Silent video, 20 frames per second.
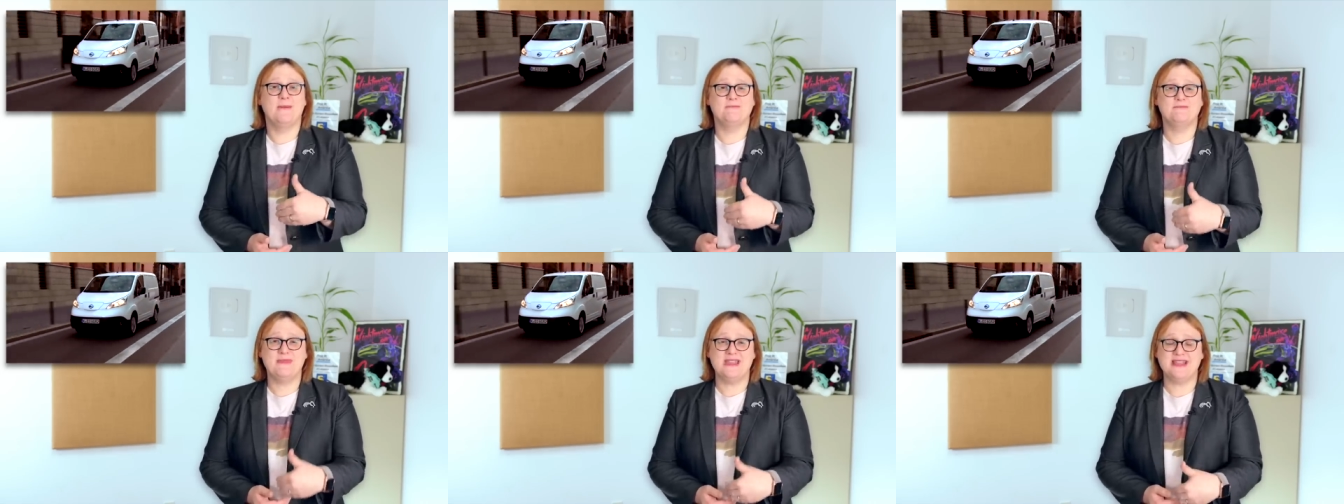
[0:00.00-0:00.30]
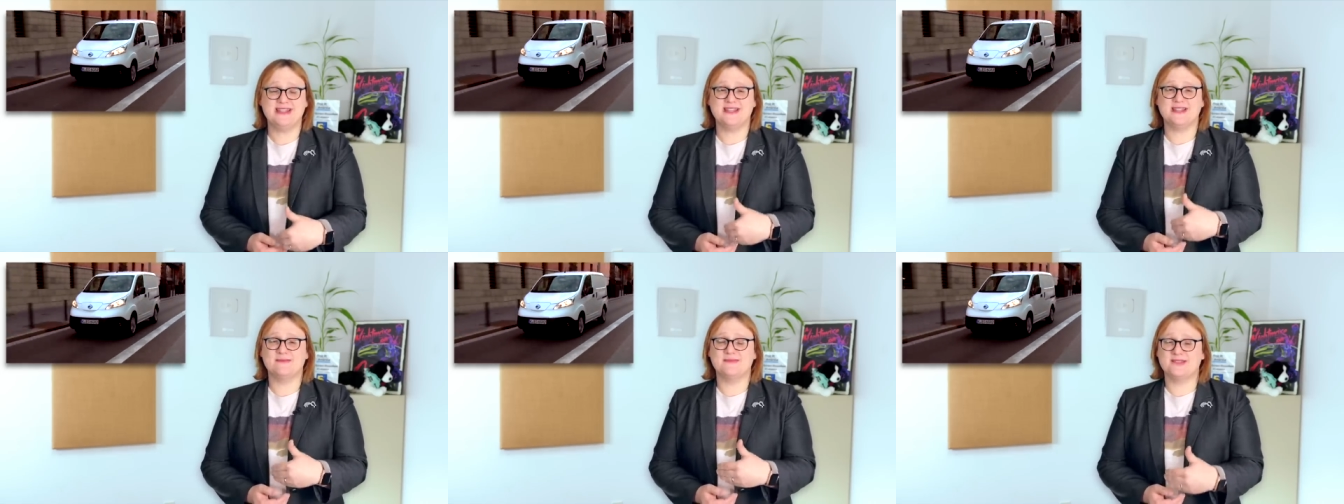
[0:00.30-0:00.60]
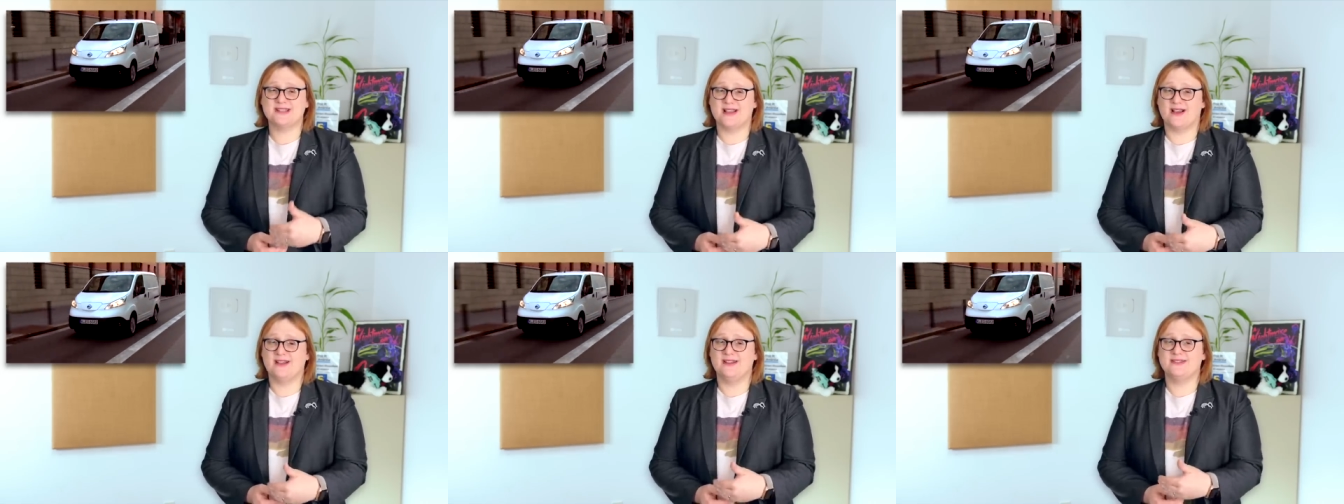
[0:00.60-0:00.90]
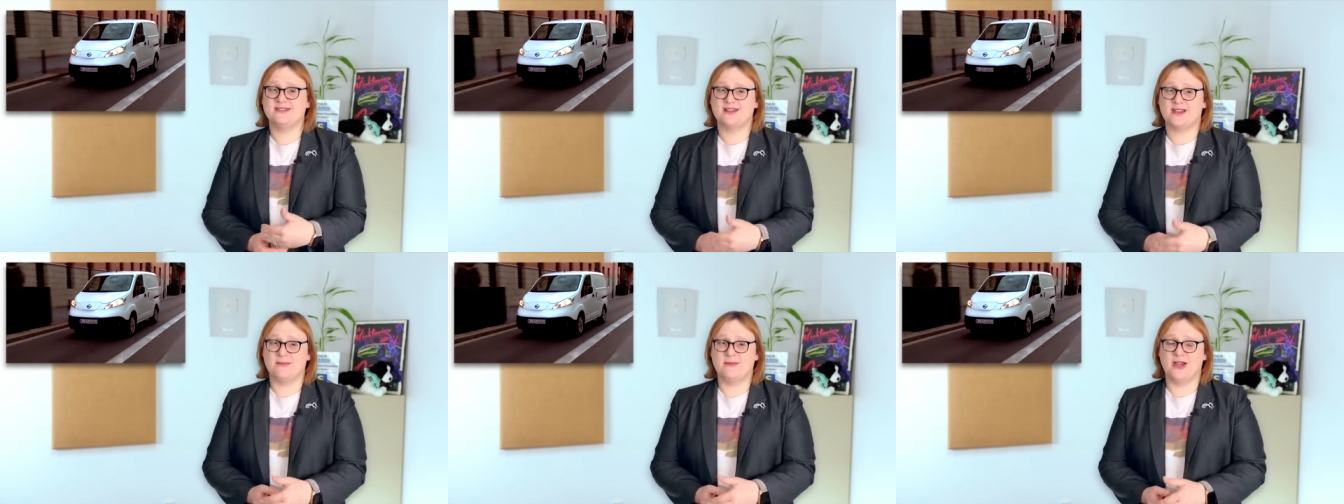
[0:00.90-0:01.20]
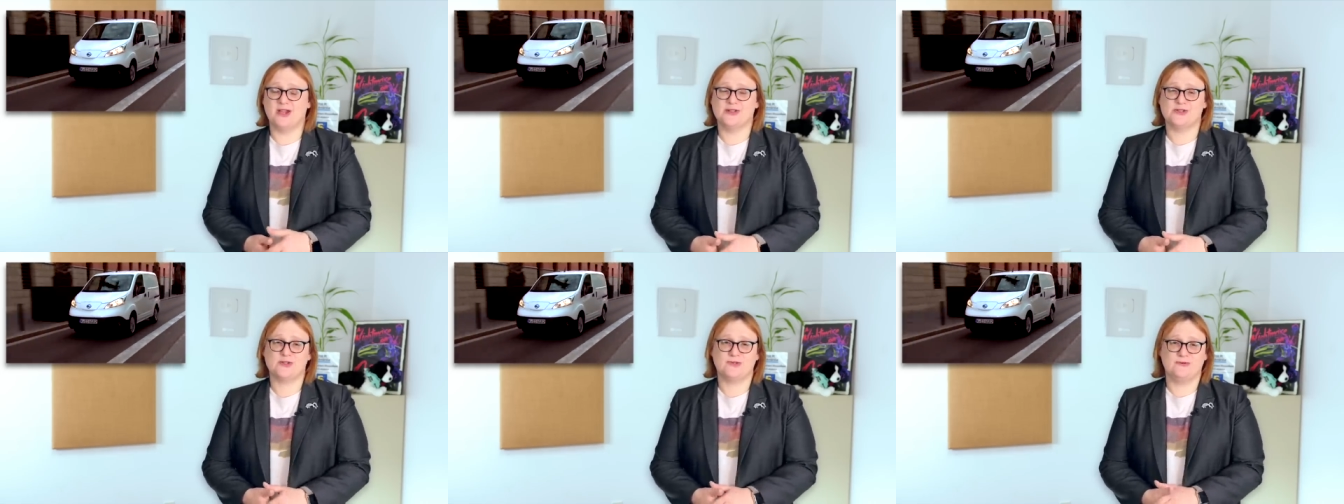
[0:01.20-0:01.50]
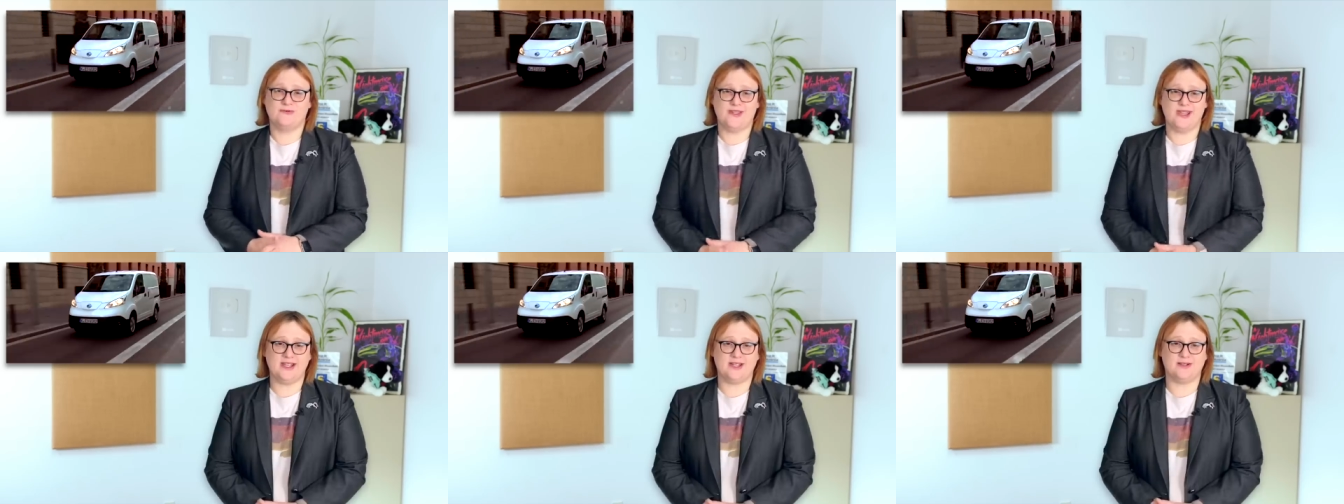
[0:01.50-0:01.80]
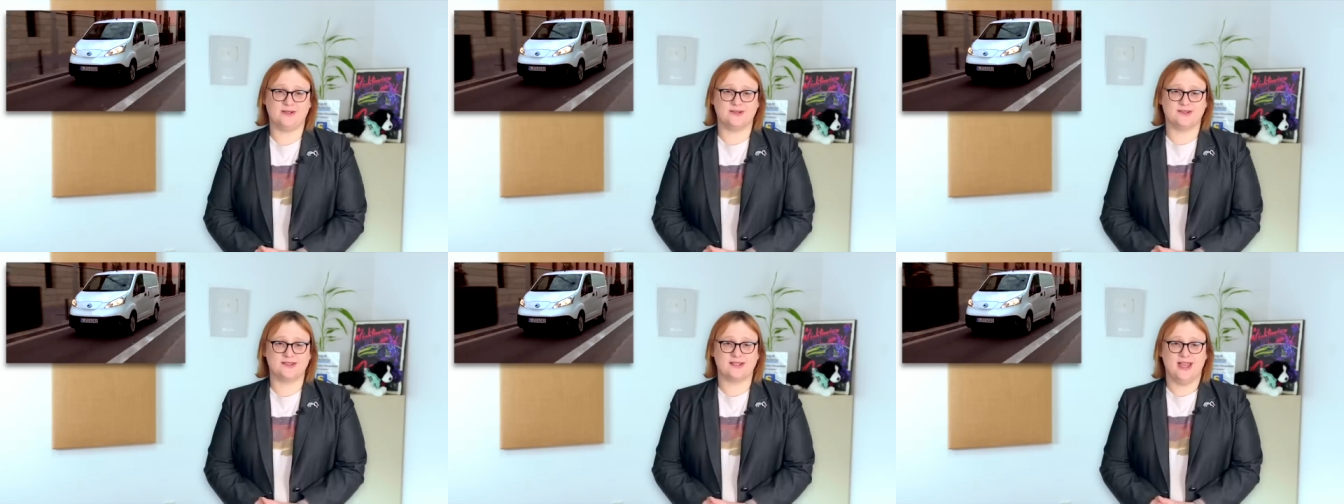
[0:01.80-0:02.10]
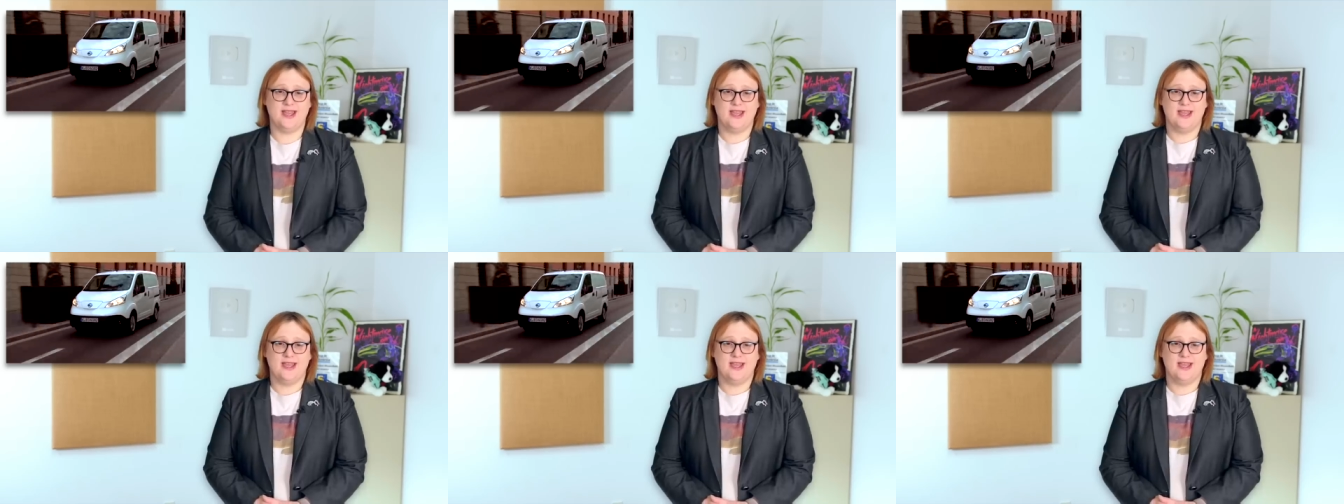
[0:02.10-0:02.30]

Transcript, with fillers: medium sized commercial vehicles.